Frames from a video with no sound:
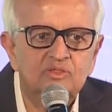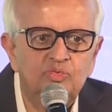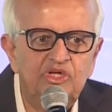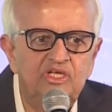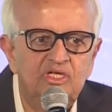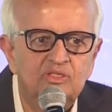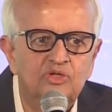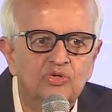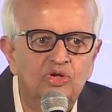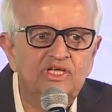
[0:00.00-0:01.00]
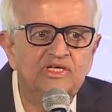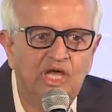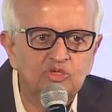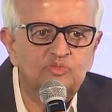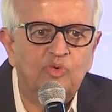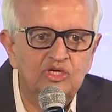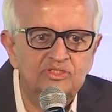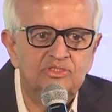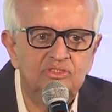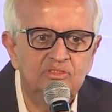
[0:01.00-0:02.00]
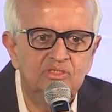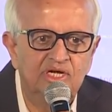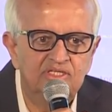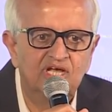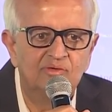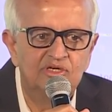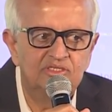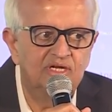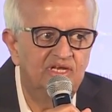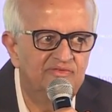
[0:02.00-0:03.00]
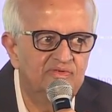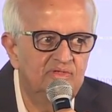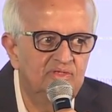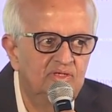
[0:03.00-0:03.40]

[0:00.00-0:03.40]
we not only announce policy at the governmental level,